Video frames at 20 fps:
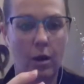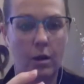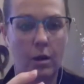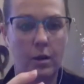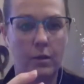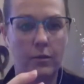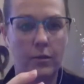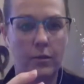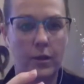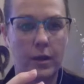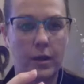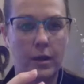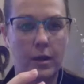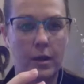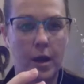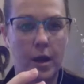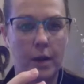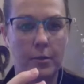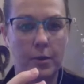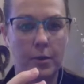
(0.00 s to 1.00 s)
of
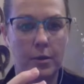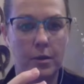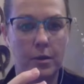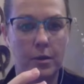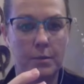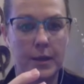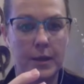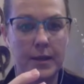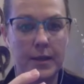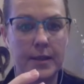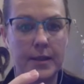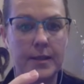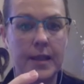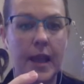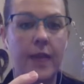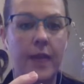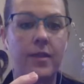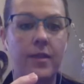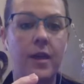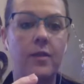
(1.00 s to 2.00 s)
the uploaded pieces.
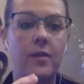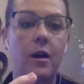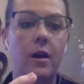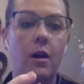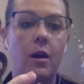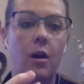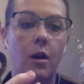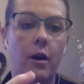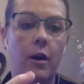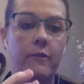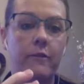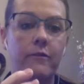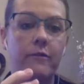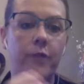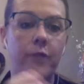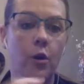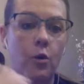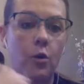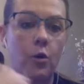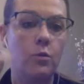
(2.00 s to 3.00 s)
And then the on
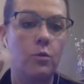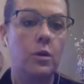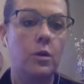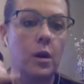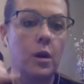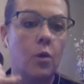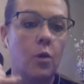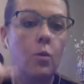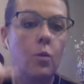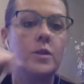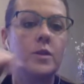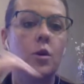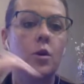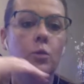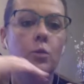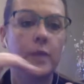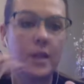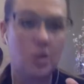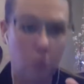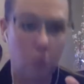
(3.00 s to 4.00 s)
phone was
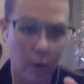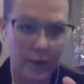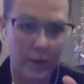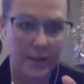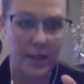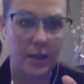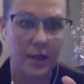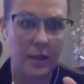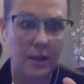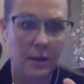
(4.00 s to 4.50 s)
only 20.